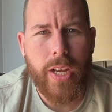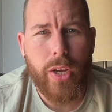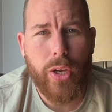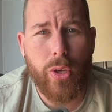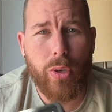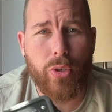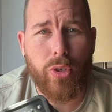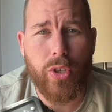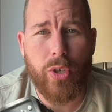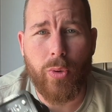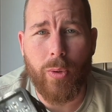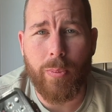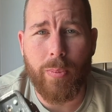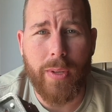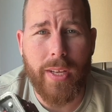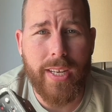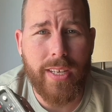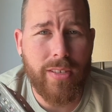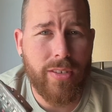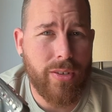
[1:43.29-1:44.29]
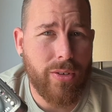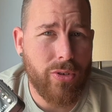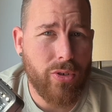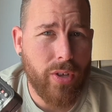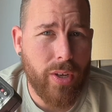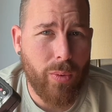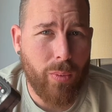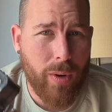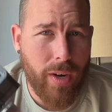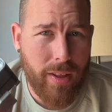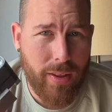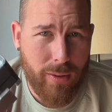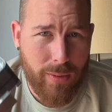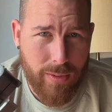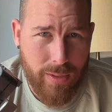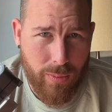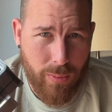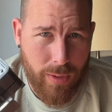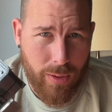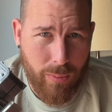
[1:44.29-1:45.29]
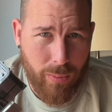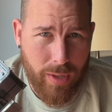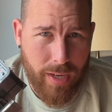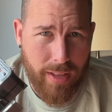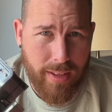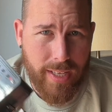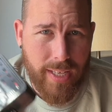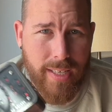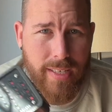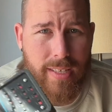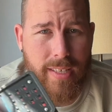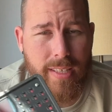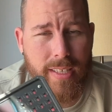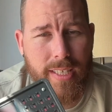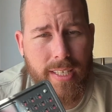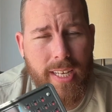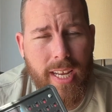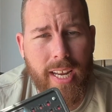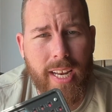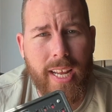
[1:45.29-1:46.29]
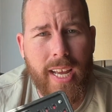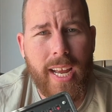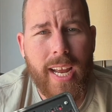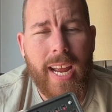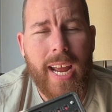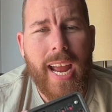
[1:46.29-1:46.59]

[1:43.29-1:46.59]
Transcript: You'll just replace usually one of those with one of these instead,